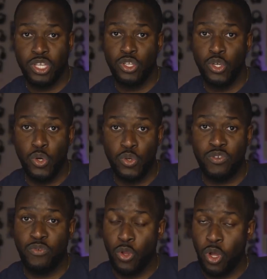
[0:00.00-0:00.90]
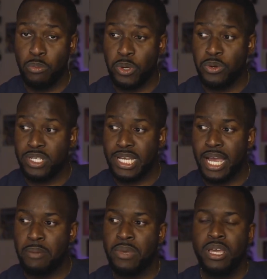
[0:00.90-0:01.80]
you can use for a long period of
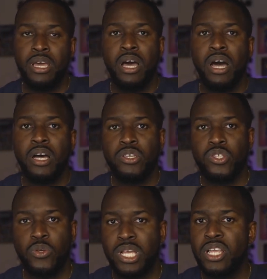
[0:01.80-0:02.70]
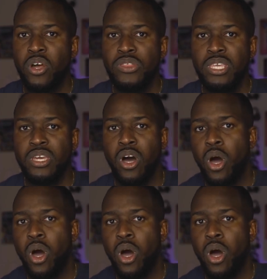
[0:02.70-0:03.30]
time. Uh, so you click on the